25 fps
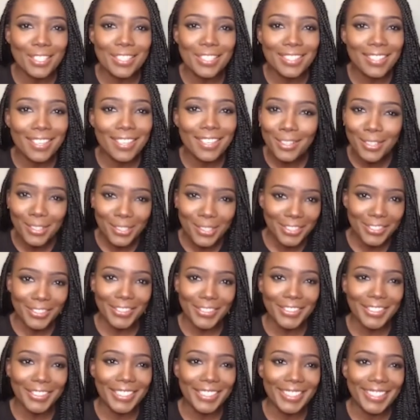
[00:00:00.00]
No.
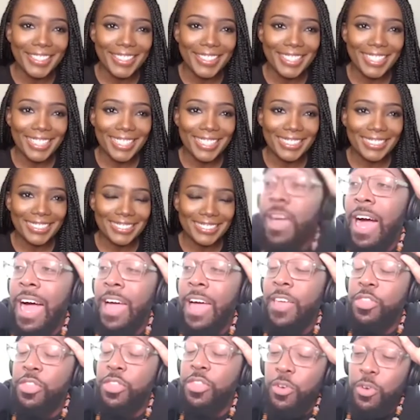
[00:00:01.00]
I thought that I
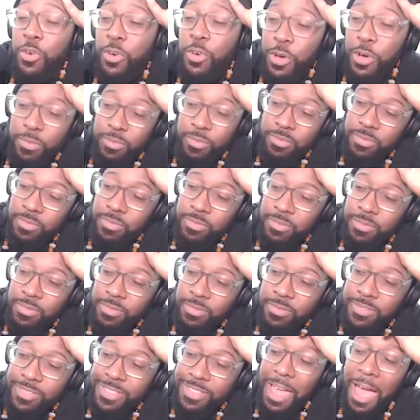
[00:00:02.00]
thought
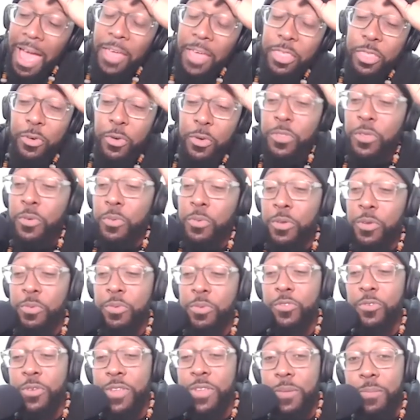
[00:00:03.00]
that I thought the wood was
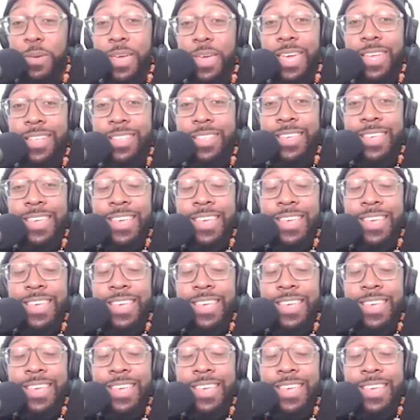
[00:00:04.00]
already picked.